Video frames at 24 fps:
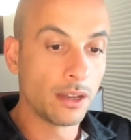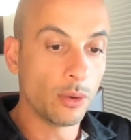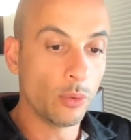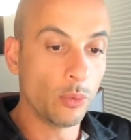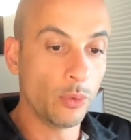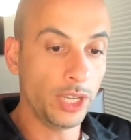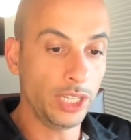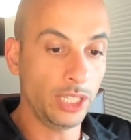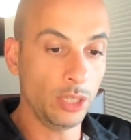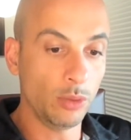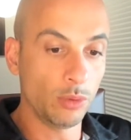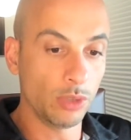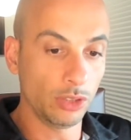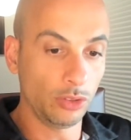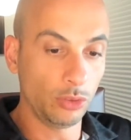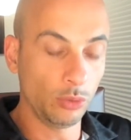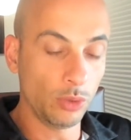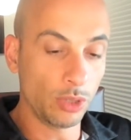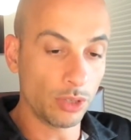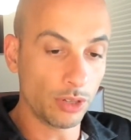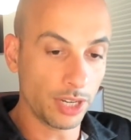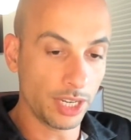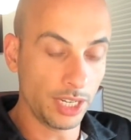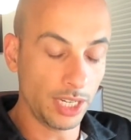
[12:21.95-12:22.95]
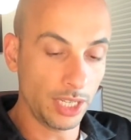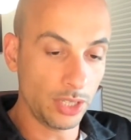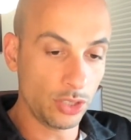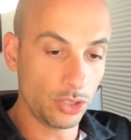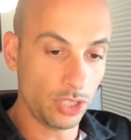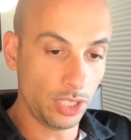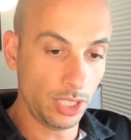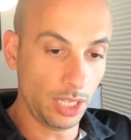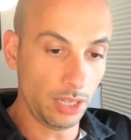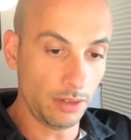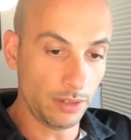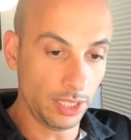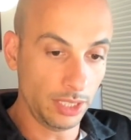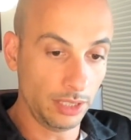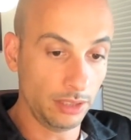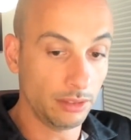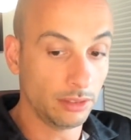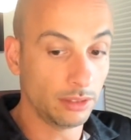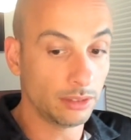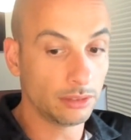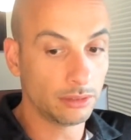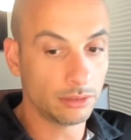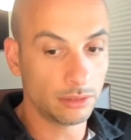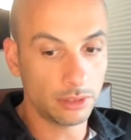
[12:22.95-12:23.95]
When you want to work in
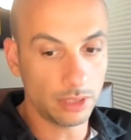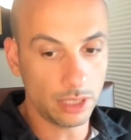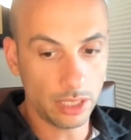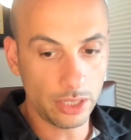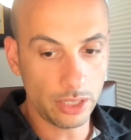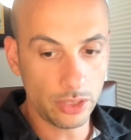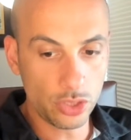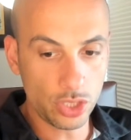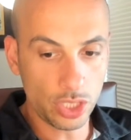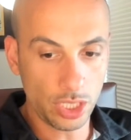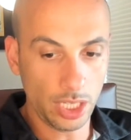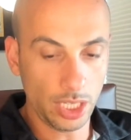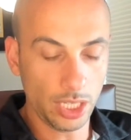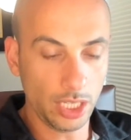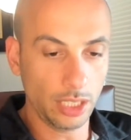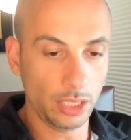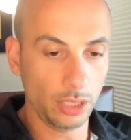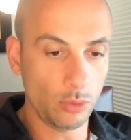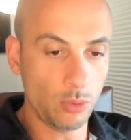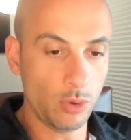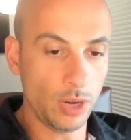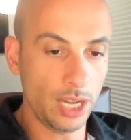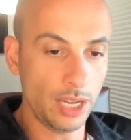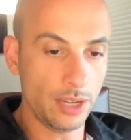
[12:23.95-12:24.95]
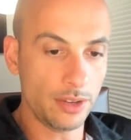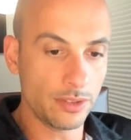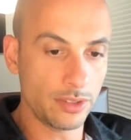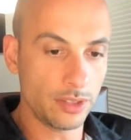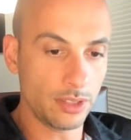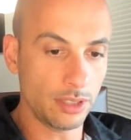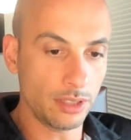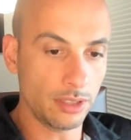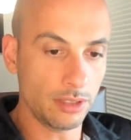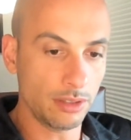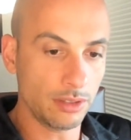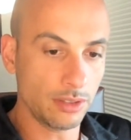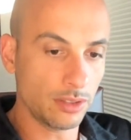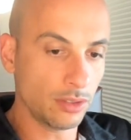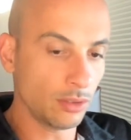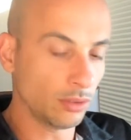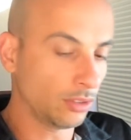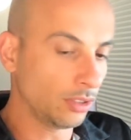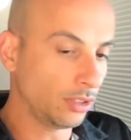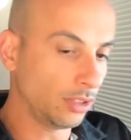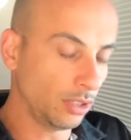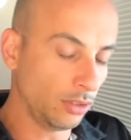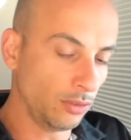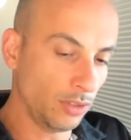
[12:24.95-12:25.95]
engineering requires a
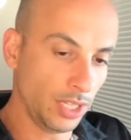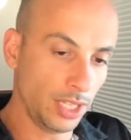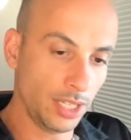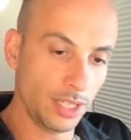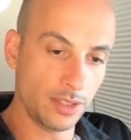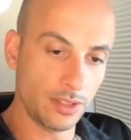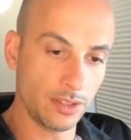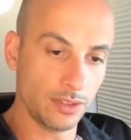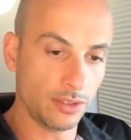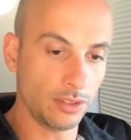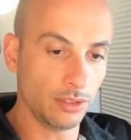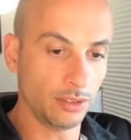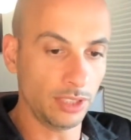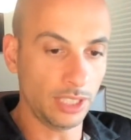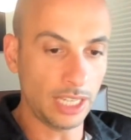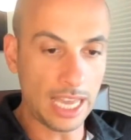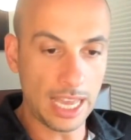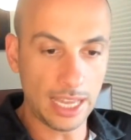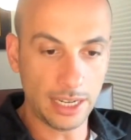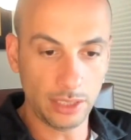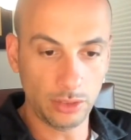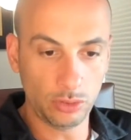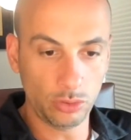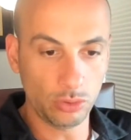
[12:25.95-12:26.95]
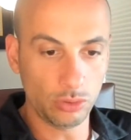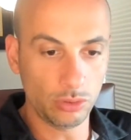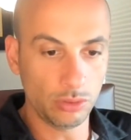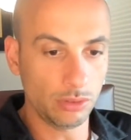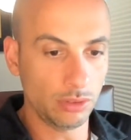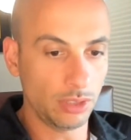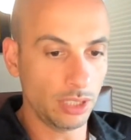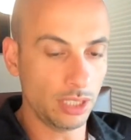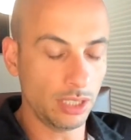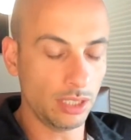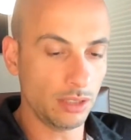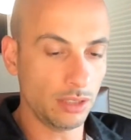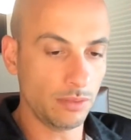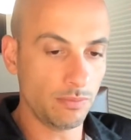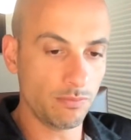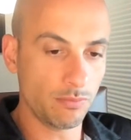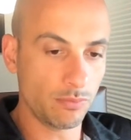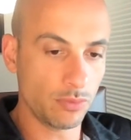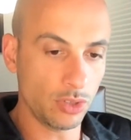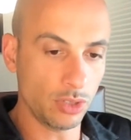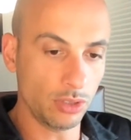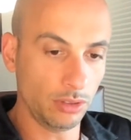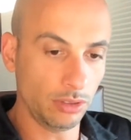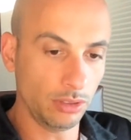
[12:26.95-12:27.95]
certain degrees, a certain attitude, a
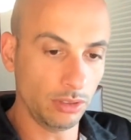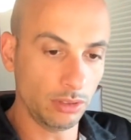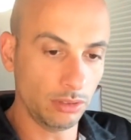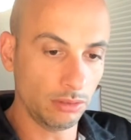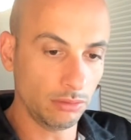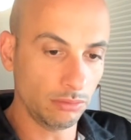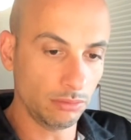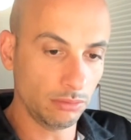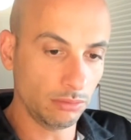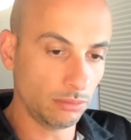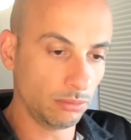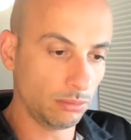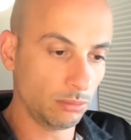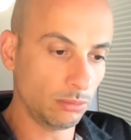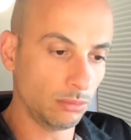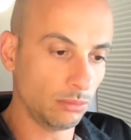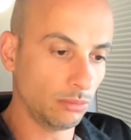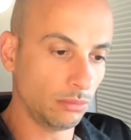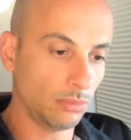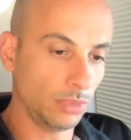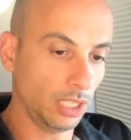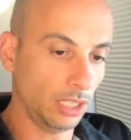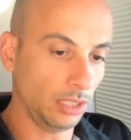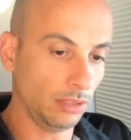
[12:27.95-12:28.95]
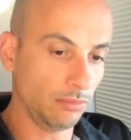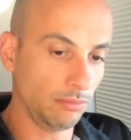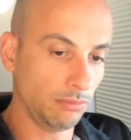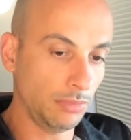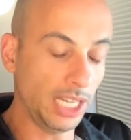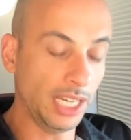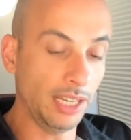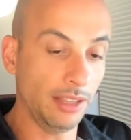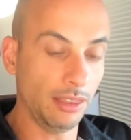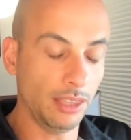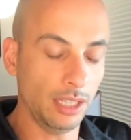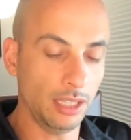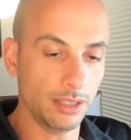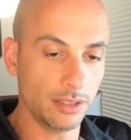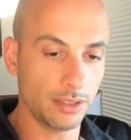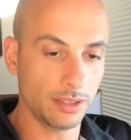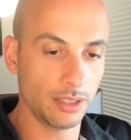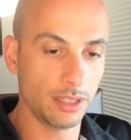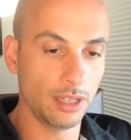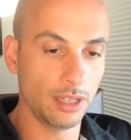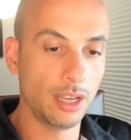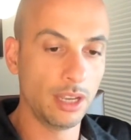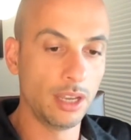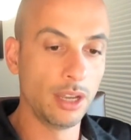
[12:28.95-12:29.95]
certain, like many things.
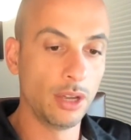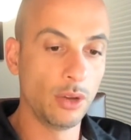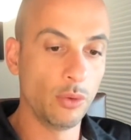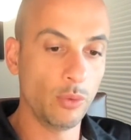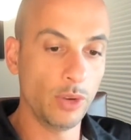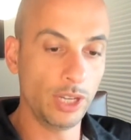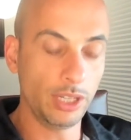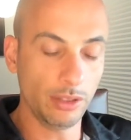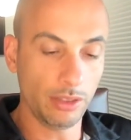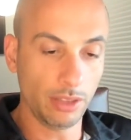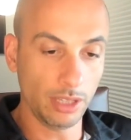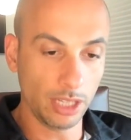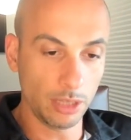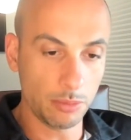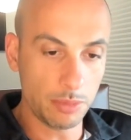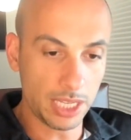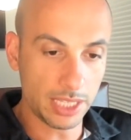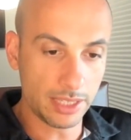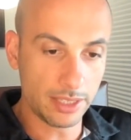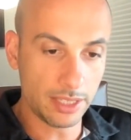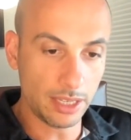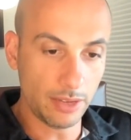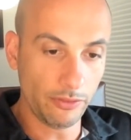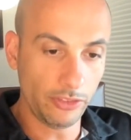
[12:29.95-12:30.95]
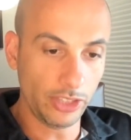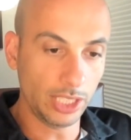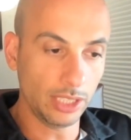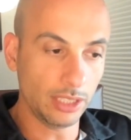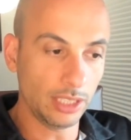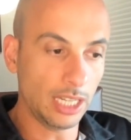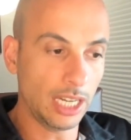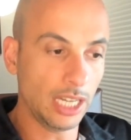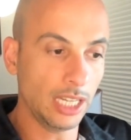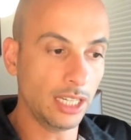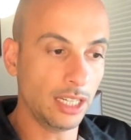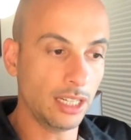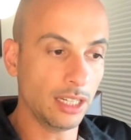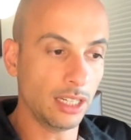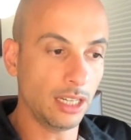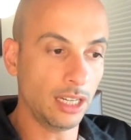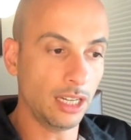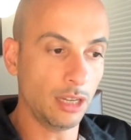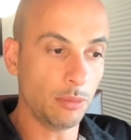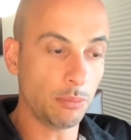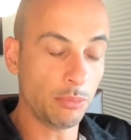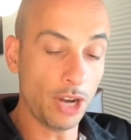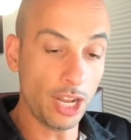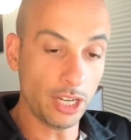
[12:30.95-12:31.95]
When you think about something like
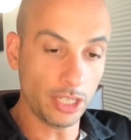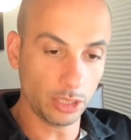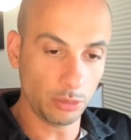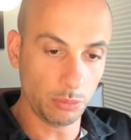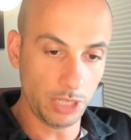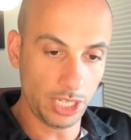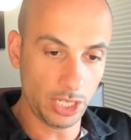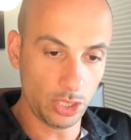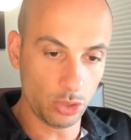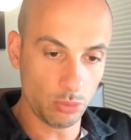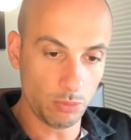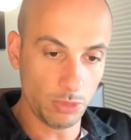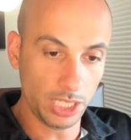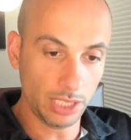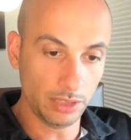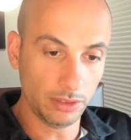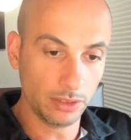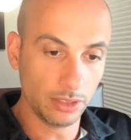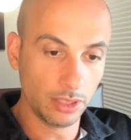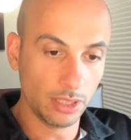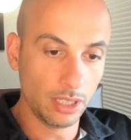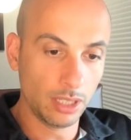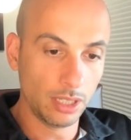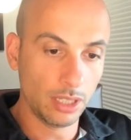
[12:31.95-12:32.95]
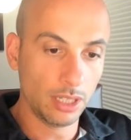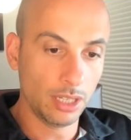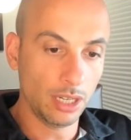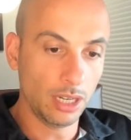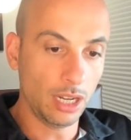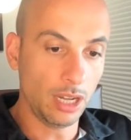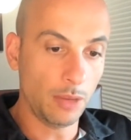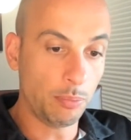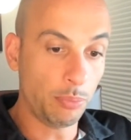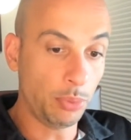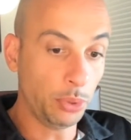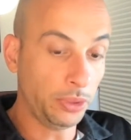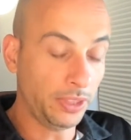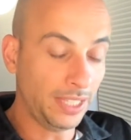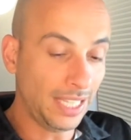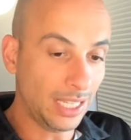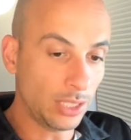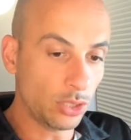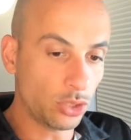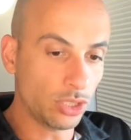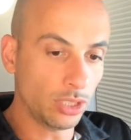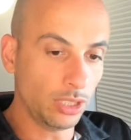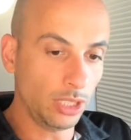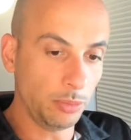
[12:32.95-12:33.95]
product management,
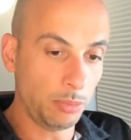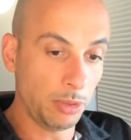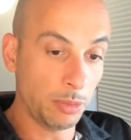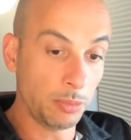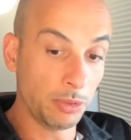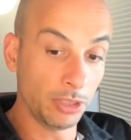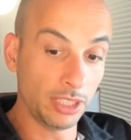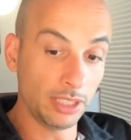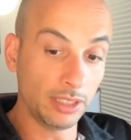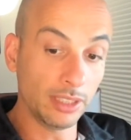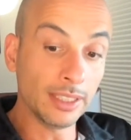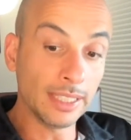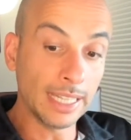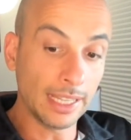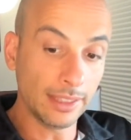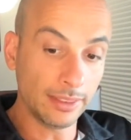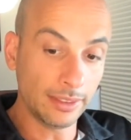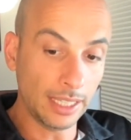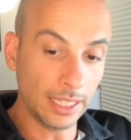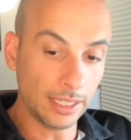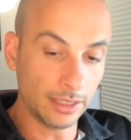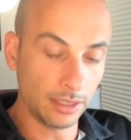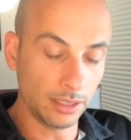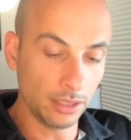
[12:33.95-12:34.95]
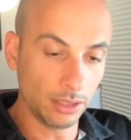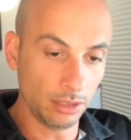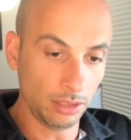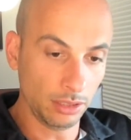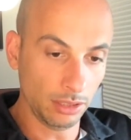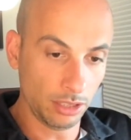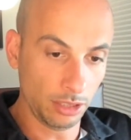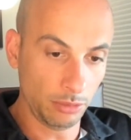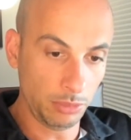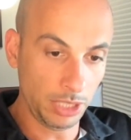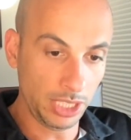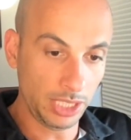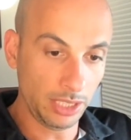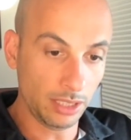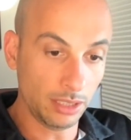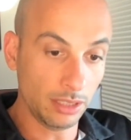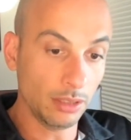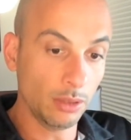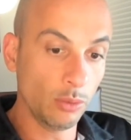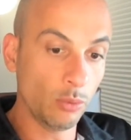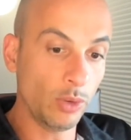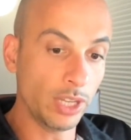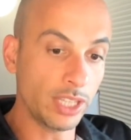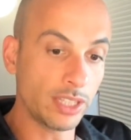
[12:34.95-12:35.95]
potentially people that are not technical can be there.
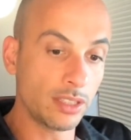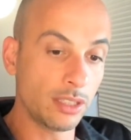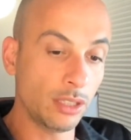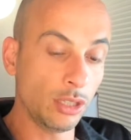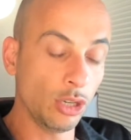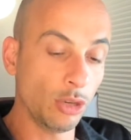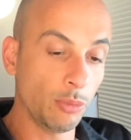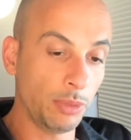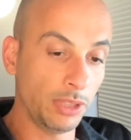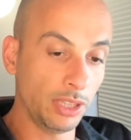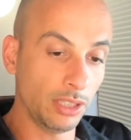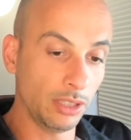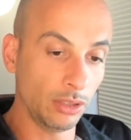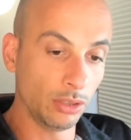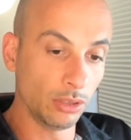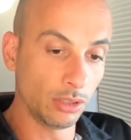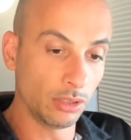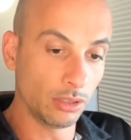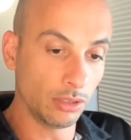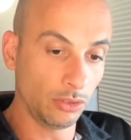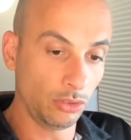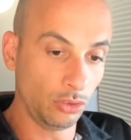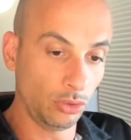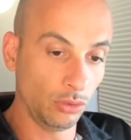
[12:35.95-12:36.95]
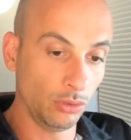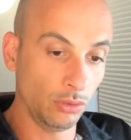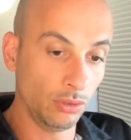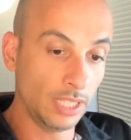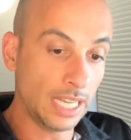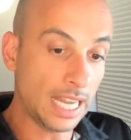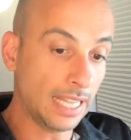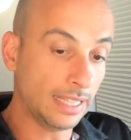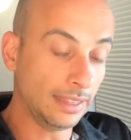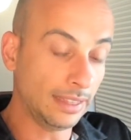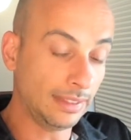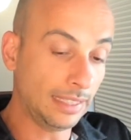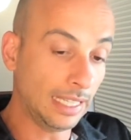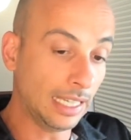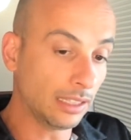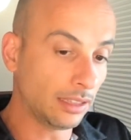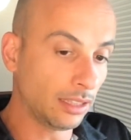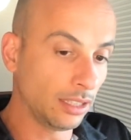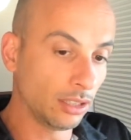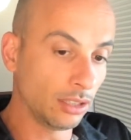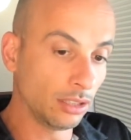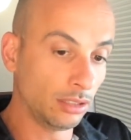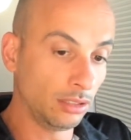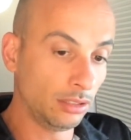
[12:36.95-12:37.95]
Once you open the door to
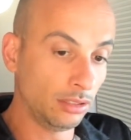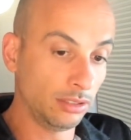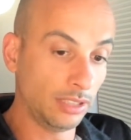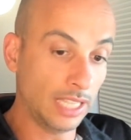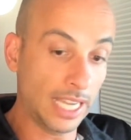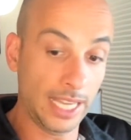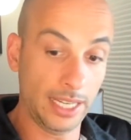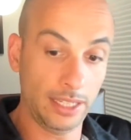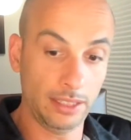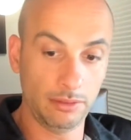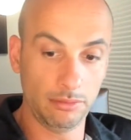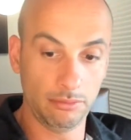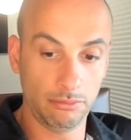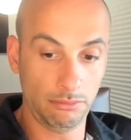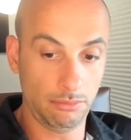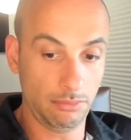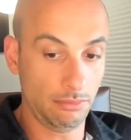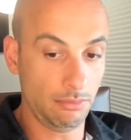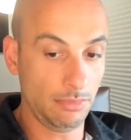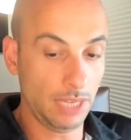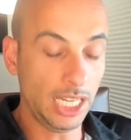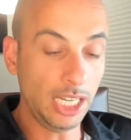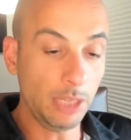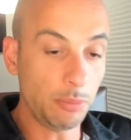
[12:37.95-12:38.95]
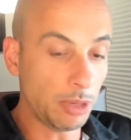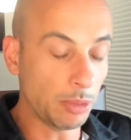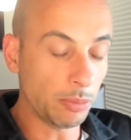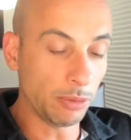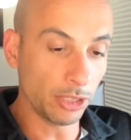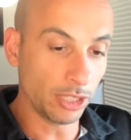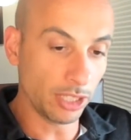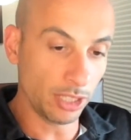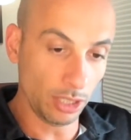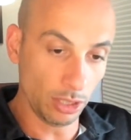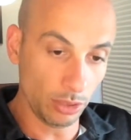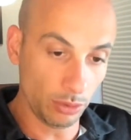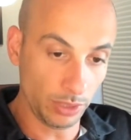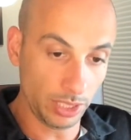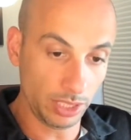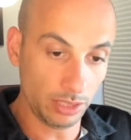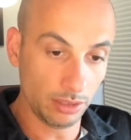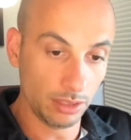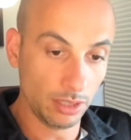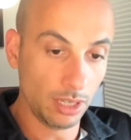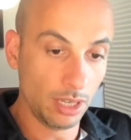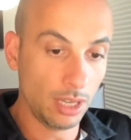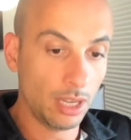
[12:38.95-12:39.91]
non-technical, then many people can go in.